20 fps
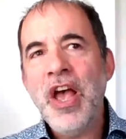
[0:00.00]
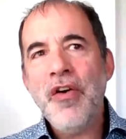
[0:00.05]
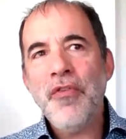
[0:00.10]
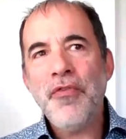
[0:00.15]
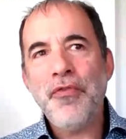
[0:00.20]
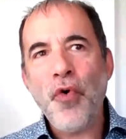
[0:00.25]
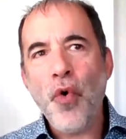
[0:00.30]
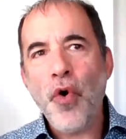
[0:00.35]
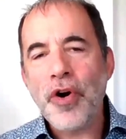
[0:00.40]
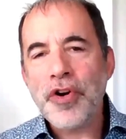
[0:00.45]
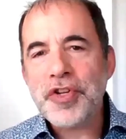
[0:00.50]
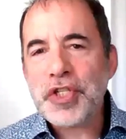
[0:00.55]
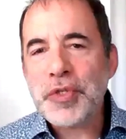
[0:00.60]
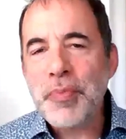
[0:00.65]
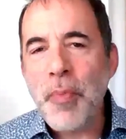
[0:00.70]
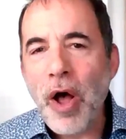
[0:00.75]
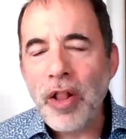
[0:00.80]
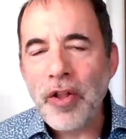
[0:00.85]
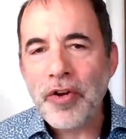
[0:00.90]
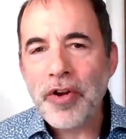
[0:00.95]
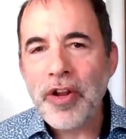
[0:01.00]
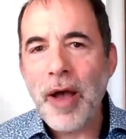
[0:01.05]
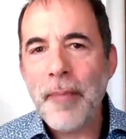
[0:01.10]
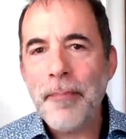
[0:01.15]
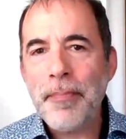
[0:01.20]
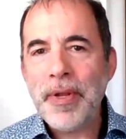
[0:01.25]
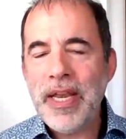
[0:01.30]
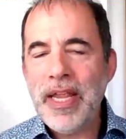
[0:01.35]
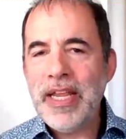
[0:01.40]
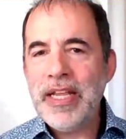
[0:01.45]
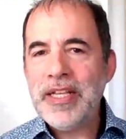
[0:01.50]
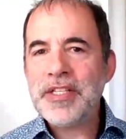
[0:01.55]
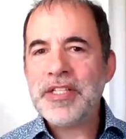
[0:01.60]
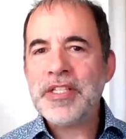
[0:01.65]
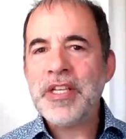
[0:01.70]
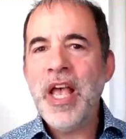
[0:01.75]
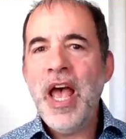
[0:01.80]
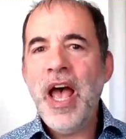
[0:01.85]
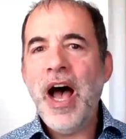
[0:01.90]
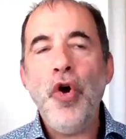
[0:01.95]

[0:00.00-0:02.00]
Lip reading: for smaller companies